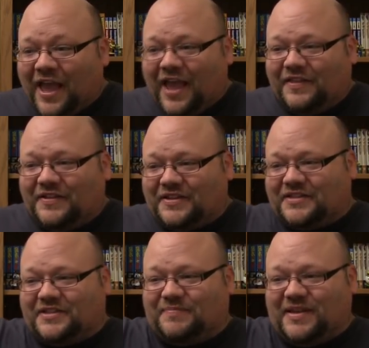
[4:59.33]
and that
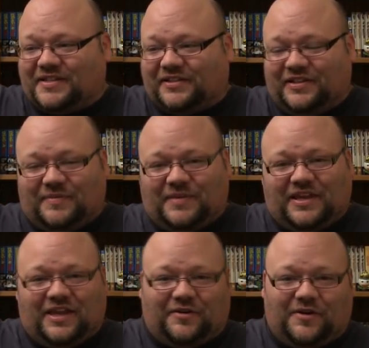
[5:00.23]
this is basically the
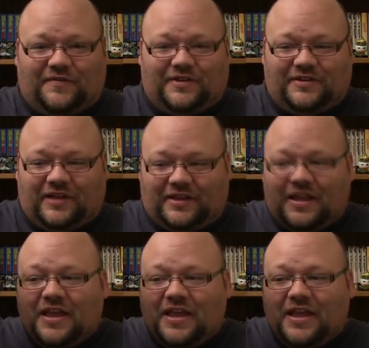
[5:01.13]
beginner of it. Like,